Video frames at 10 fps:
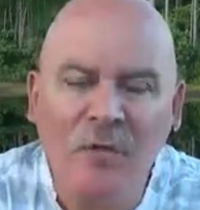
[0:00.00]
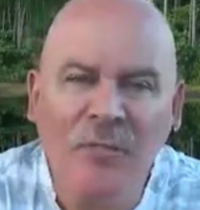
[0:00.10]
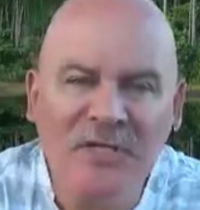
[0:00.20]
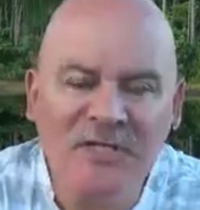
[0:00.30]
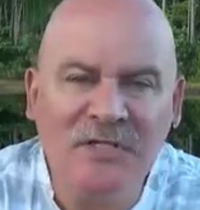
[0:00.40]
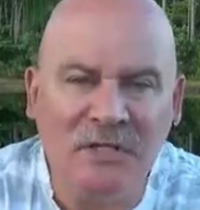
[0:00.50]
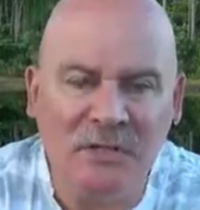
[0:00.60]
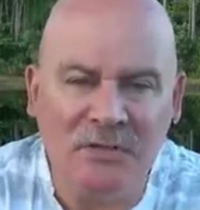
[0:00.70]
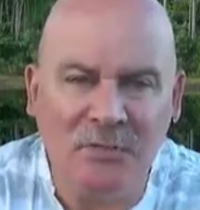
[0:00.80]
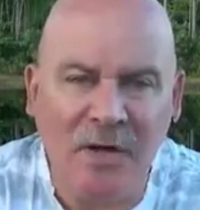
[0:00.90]

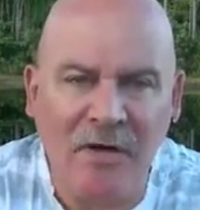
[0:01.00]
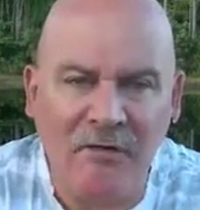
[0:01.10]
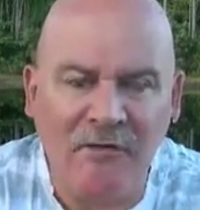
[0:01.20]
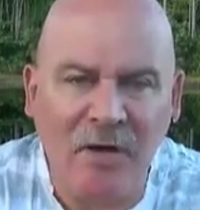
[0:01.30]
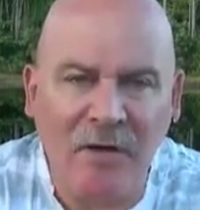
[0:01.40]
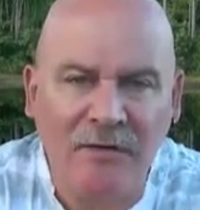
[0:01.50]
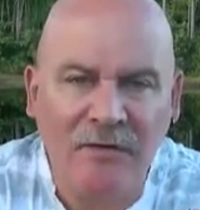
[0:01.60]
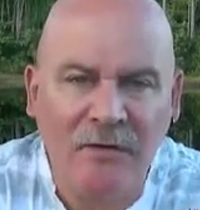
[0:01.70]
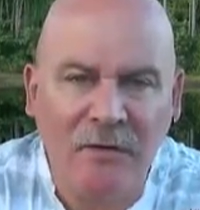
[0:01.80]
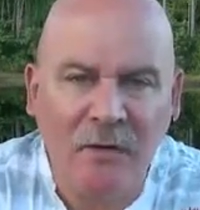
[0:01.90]
obesity, as a matter of
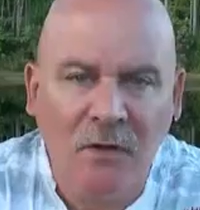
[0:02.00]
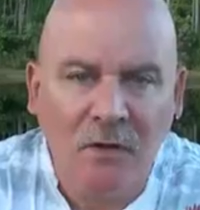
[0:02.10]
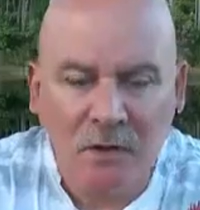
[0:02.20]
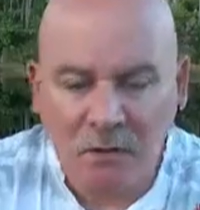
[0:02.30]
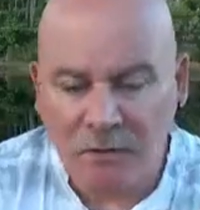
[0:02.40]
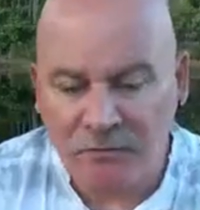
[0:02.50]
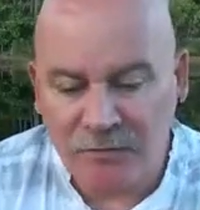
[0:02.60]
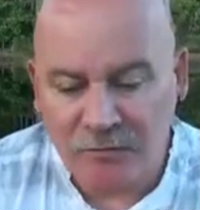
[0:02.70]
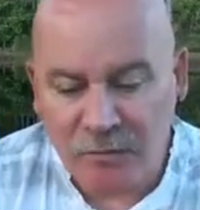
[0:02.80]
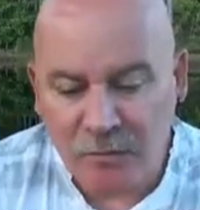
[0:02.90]
fact. You know,
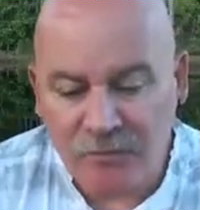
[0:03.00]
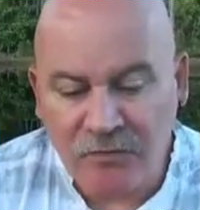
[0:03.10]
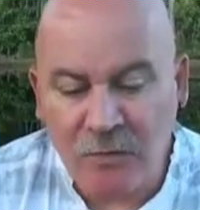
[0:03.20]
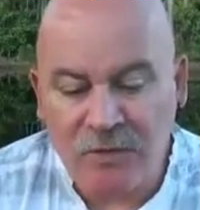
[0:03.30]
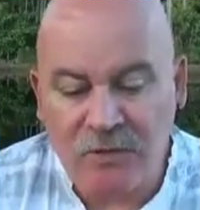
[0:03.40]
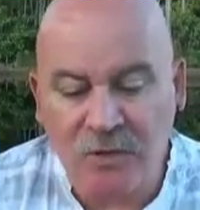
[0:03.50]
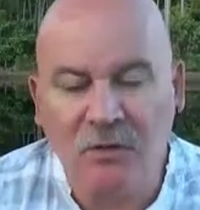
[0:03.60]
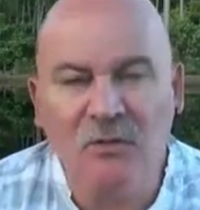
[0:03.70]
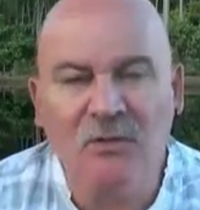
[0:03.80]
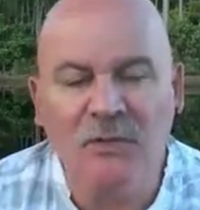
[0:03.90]
if we were focused
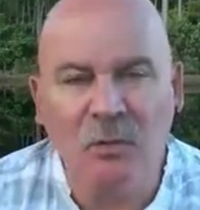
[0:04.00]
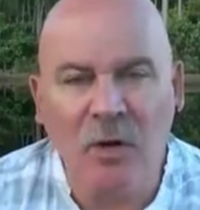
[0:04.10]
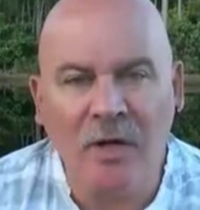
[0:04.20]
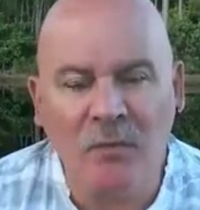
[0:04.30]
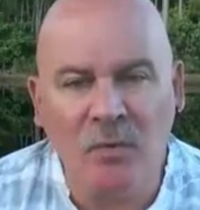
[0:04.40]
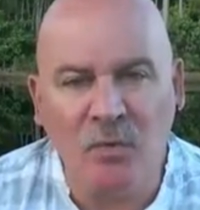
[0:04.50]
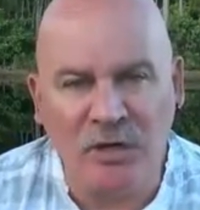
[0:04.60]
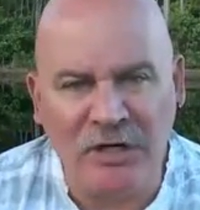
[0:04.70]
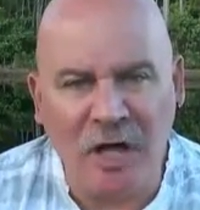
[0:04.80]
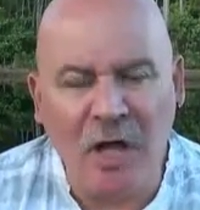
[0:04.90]
on losing weight when
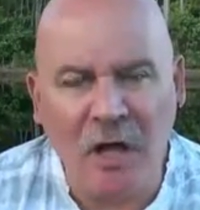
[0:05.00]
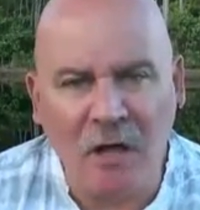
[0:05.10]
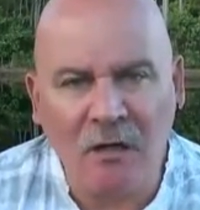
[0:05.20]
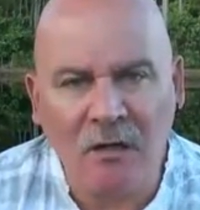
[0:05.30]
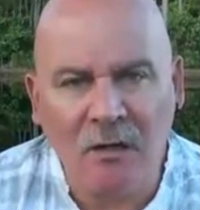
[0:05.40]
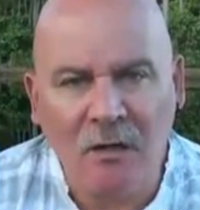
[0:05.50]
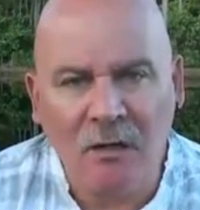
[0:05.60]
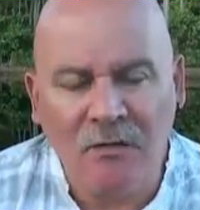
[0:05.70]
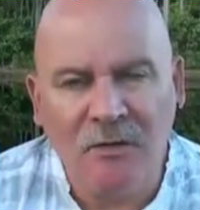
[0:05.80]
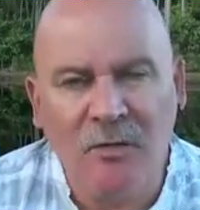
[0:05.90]
we're young,
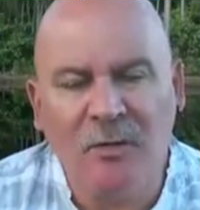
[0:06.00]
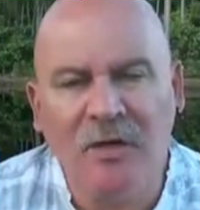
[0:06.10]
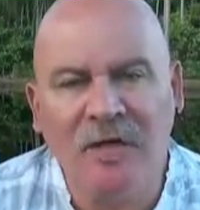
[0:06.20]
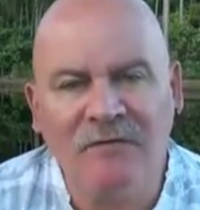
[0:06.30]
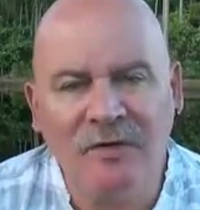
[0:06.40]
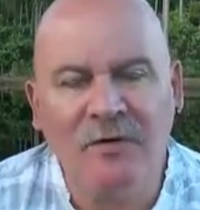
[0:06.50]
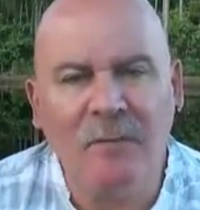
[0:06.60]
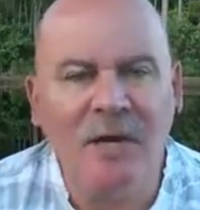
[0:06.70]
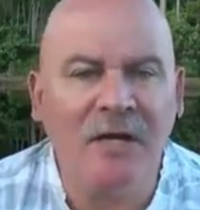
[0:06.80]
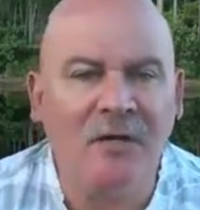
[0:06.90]
then we wouldn't have near
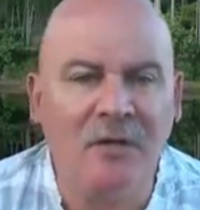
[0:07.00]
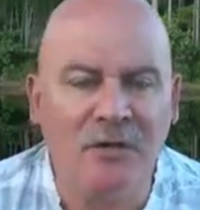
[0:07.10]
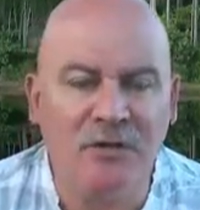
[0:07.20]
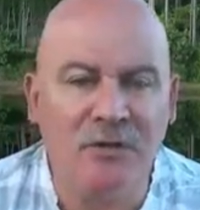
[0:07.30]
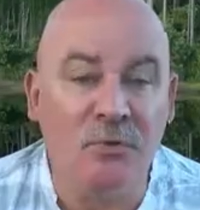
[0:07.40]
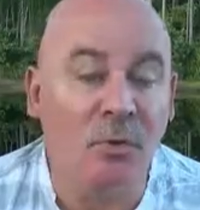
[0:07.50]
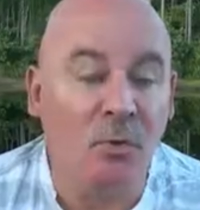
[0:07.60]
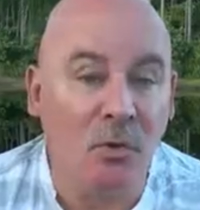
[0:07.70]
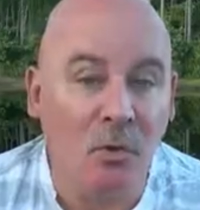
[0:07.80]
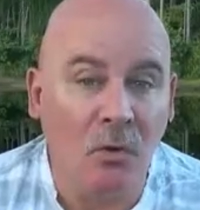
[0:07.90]
the medical issues
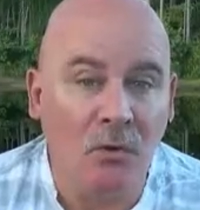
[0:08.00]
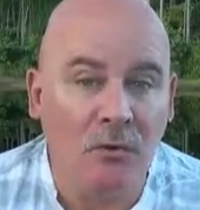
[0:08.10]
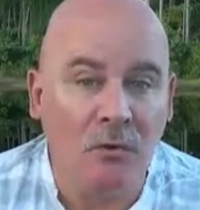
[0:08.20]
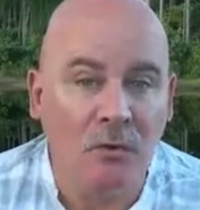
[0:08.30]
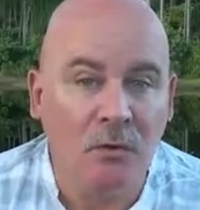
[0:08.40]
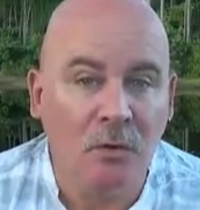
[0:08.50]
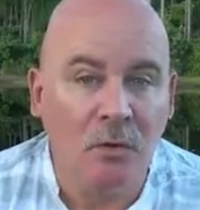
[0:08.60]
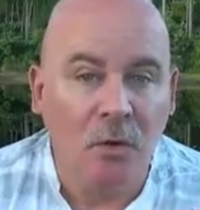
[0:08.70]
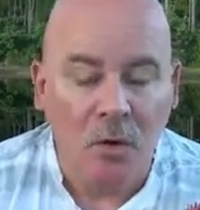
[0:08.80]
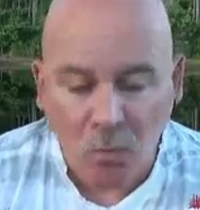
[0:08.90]
when we're old.
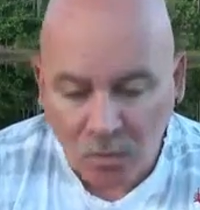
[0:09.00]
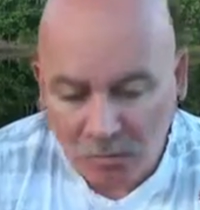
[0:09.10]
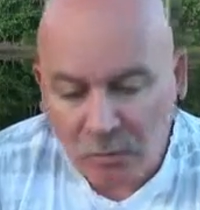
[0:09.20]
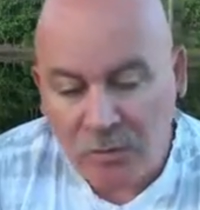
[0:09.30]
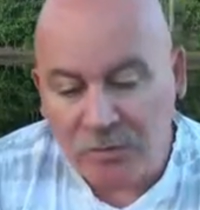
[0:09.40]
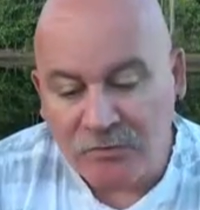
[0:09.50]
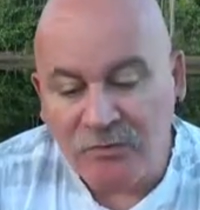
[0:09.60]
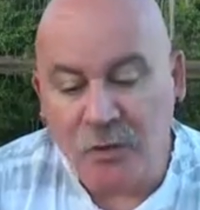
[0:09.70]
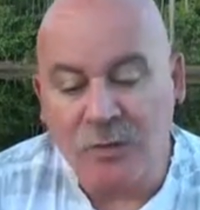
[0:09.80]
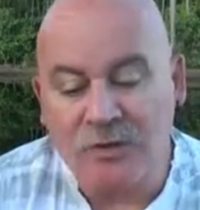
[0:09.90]
Well, if we would
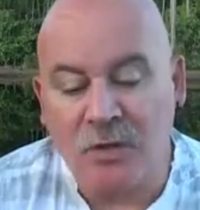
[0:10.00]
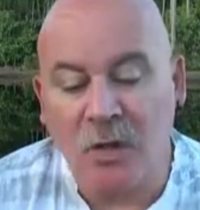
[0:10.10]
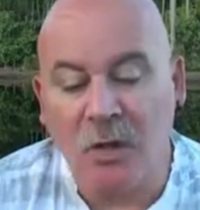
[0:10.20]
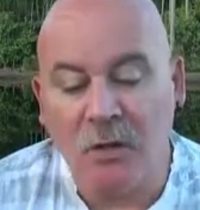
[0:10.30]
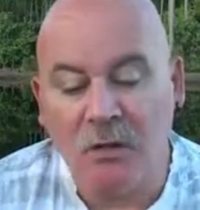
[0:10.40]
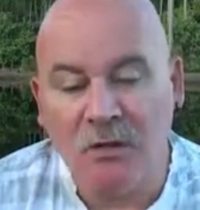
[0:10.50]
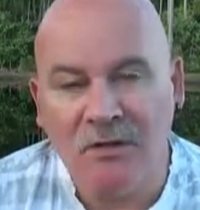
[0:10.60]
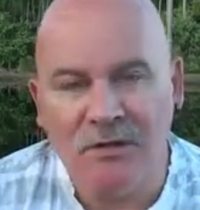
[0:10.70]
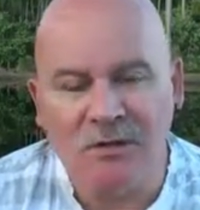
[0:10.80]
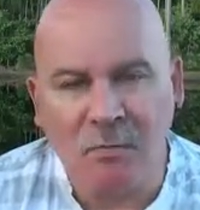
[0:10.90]
focus on
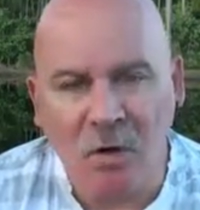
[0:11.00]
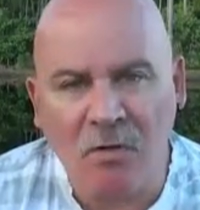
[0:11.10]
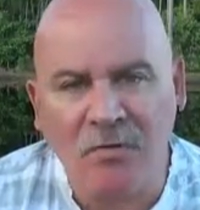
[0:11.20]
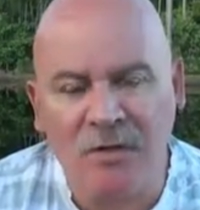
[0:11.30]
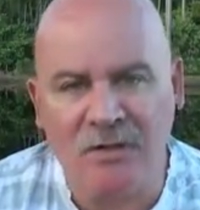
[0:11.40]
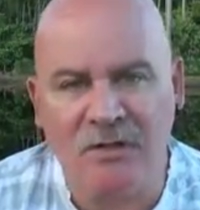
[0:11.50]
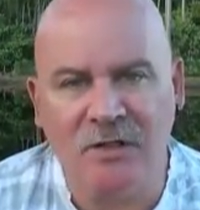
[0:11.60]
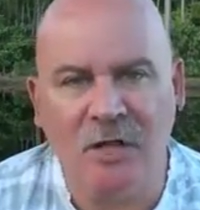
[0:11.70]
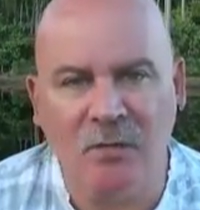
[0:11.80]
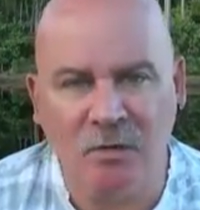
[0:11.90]
the small things
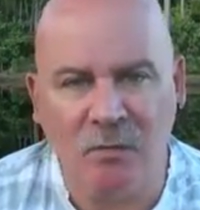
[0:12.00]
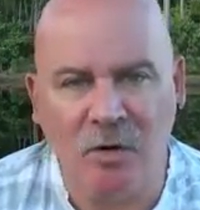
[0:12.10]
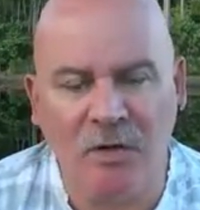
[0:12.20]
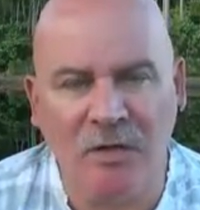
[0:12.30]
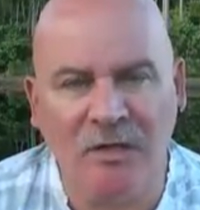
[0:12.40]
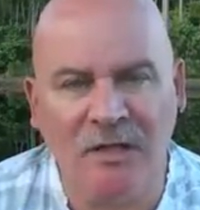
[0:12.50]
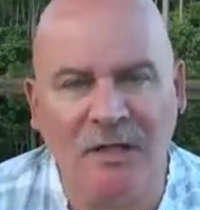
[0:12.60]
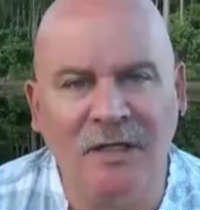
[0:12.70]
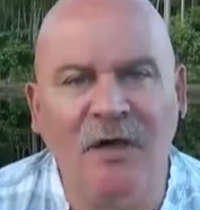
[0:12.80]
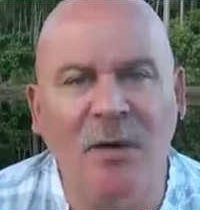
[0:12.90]
in network marketing that
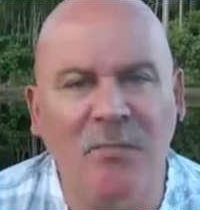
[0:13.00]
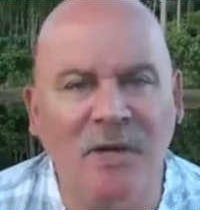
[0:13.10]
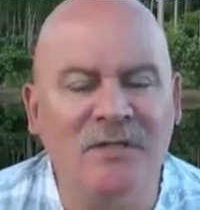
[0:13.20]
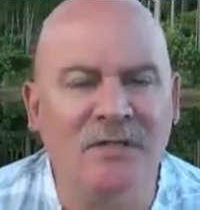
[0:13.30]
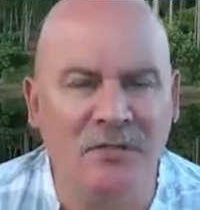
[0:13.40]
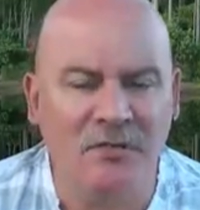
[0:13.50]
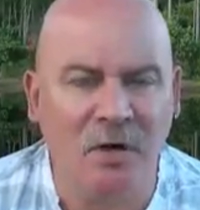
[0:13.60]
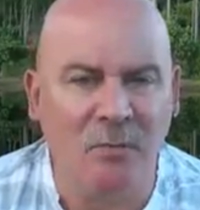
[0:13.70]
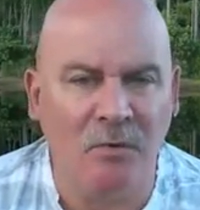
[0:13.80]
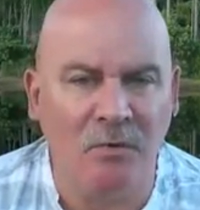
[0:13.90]
can get our butts in
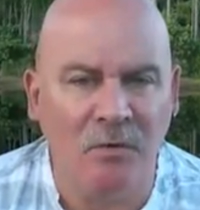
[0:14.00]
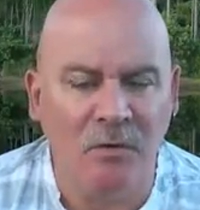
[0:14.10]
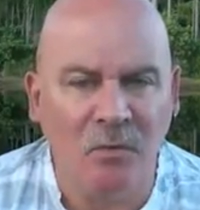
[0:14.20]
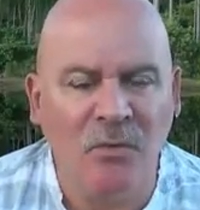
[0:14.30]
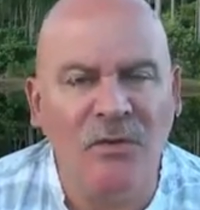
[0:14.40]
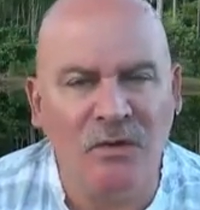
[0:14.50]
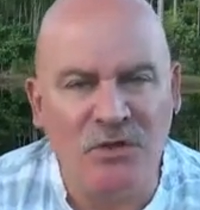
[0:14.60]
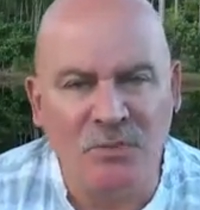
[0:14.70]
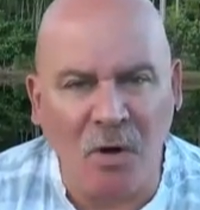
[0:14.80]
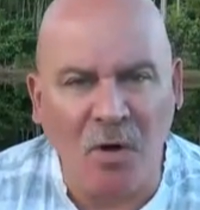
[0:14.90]
trouble when they're
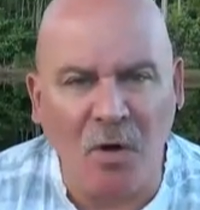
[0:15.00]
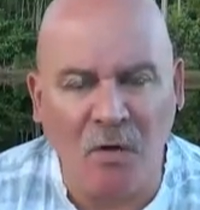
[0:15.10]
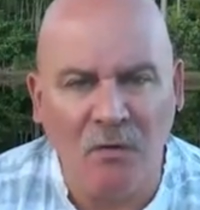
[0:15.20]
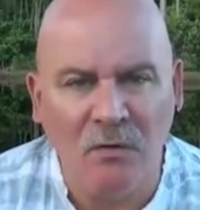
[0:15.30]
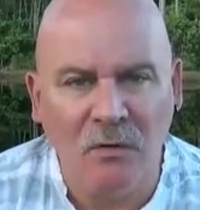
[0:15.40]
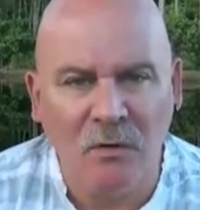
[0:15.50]
small,